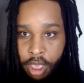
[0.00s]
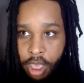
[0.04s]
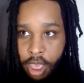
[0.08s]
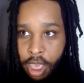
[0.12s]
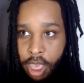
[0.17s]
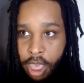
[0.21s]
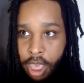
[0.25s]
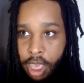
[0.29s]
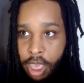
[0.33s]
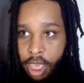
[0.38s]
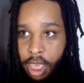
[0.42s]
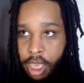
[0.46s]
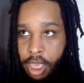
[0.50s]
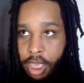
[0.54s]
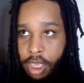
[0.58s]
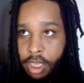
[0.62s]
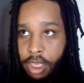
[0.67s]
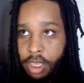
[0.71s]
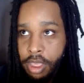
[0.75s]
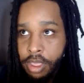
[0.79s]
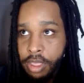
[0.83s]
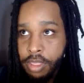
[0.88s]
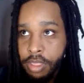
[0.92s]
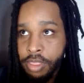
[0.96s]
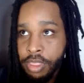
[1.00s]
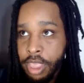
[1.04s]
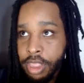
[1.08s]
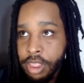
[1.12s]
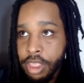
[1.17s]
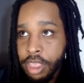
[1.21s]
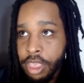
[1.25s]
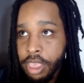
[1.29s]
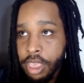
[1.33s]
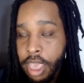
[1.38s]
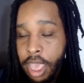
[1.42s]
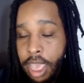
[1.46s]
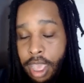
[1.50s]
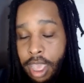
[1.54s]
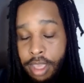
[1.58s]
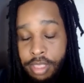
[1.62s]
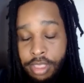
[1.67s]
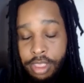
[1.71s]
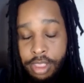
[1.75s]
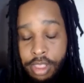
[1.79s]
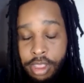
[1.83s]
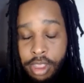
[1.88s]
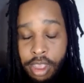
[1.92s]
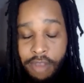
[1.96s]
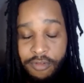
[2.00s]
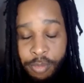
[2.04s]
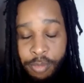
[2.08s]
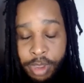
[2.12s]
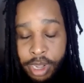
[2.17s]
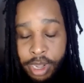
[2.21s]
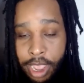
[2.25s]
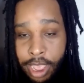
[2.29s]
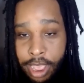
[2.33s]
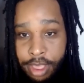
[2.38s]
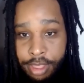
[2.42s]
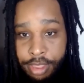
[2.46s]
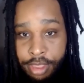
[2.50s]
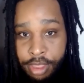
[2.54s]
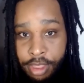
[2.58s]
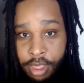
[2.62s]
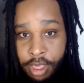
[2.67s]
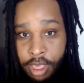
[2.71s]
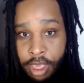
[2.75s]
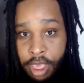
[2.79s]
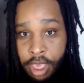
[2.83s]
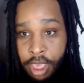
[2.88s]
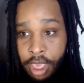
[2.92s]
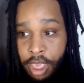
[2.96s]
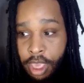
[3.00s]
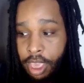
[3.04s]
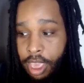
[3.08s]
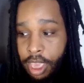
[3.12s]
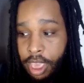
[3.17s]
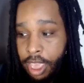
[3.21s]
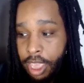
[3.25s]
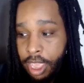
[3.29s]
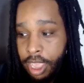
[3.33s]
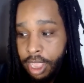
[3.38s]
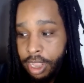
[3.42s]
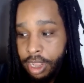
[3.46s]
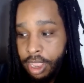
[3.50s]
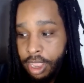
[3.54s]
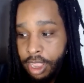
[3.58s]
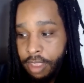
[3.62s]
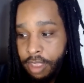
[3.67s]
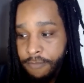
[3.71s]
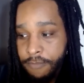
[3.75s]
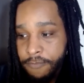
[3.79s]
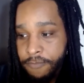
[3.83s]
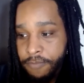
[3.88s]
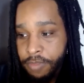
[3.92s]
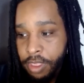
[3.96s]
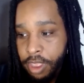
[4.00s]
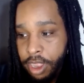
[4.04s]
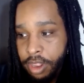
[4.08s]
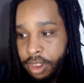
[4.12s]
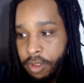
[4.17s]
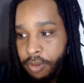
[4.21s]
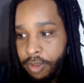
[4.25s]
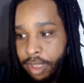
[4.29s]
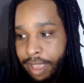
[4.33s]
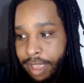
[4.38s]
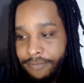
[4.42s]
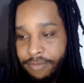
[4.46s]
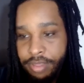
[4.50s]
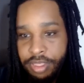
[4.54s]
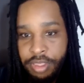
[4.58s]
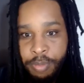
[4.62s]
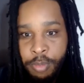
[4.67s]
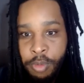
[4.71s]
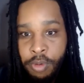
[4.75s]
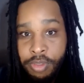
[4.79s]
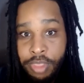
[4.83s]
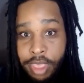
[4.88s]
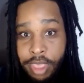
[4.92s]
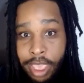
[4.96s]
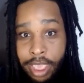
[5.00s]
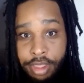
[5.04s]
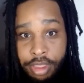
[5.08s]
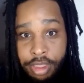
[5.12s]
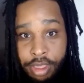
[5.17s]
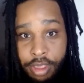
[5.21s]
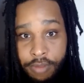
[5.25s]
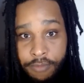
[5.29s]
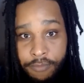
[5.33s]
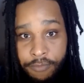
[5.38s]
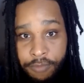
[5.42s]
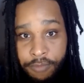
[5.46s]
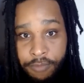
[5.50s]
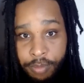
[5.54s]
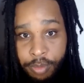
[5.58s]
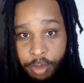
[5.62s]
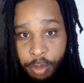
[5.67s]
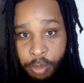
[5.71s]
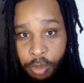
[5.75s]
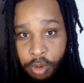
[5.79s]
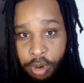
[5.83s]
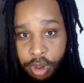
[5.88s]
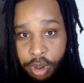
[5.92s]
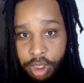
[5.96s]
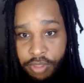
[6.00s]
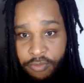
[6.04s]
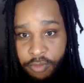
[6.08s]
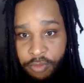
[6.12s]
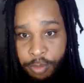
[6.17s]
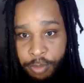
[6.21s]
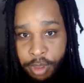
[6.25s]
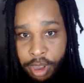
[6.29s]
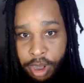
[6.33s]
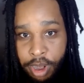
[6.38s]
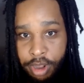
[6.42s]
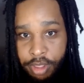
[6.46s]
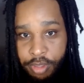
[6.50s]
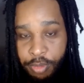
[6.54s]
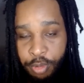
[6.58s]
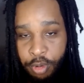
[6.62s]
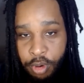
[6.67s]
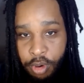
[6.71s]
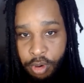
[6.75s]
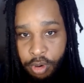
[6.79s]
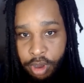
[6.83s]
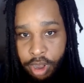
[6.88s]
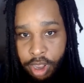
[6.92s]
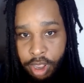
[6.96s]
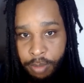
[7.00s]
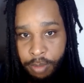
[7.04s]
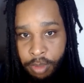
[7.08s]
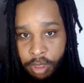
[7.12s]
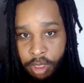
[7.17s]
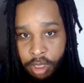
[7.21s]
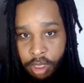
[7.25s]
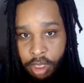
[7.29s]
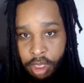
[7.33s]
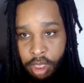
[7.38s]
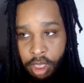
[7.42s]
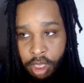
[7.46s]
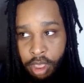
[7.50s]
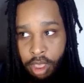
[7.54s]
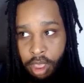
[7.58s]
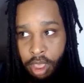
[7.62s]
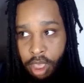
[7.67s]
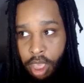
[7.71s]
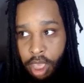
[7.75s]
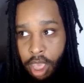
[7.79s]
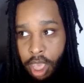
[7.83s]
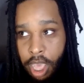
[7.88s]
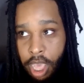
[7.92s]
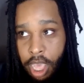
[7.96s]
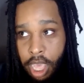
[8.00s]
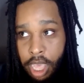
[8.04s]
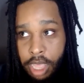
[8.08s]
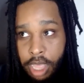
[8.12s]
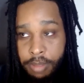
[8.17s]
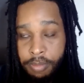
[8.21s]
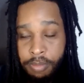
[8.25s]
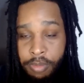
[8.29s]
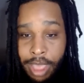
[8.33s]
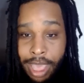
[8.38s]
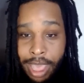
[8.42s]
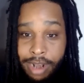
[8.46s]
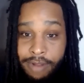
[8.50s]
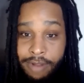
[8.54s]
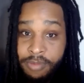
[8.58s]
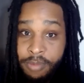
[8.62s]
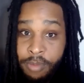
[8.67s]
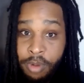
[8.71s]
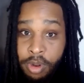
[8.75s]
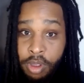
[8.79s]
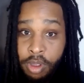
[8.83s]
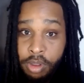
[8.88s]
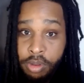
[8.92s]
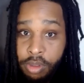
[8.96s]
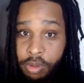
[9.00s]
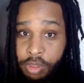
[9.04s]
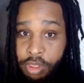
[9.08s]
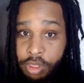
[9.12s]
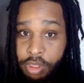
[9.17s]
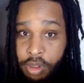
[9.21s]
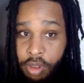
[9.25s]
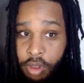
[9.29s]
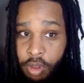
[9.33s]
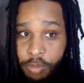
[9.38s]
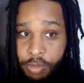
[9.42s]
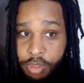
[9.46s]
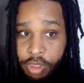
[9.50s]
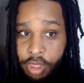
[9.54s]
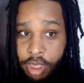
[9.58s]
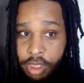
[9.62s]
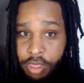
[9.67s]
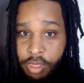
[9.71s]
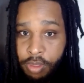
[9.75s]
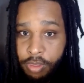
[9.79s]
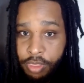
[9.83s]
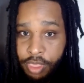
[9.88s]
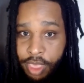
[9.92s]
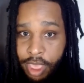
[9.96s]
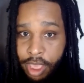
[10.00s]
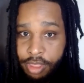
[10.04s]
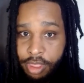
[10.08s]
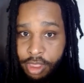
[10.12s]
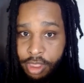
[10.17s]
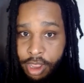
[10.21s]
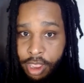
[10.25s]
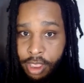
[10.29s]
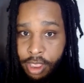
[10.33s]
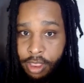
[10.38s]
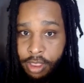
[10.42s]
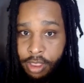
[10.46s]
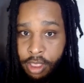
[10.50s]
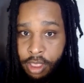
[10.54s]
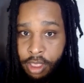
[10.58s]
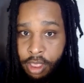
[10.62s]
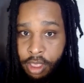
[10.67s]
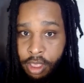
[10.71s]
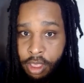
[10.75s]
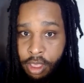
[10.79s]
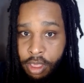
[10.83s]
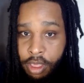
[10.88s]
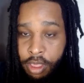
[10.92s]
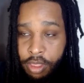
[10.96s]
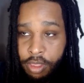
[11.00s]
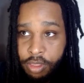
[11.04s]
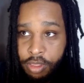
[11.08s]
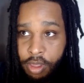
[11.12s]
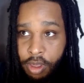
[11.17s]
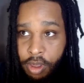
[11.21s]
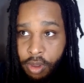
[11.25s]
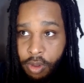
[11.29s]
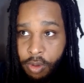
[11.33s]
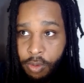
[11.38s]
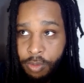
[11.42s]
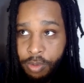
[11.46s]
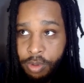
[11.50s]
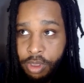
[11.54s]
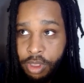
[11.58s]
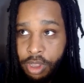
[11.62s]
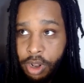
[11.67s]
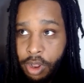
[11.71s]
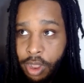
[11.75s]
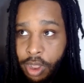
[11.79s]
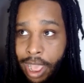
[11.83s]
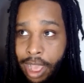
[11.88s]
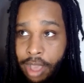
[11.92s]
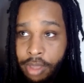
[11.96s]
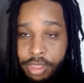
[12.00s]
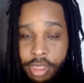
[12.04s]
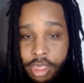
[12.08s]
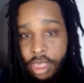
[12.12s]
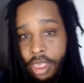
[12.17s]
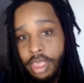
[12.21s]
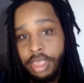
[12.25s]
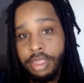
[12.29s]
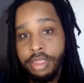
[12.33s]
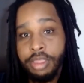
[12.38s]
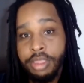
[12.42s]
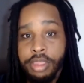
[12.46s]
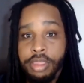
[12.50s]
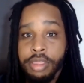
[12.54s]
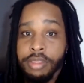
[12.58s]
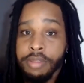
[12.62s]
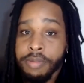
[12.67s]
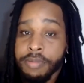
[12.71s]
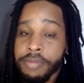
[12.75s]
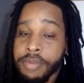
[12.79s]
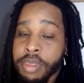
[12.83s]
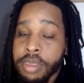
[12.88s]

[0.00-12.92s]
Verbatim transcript: Uh, that the uh, that the government has. And if they don't have a smooth exit from the mortgage forbearance program, uh, a lot of them are going to lose their homes, like 2008. So you know, housing is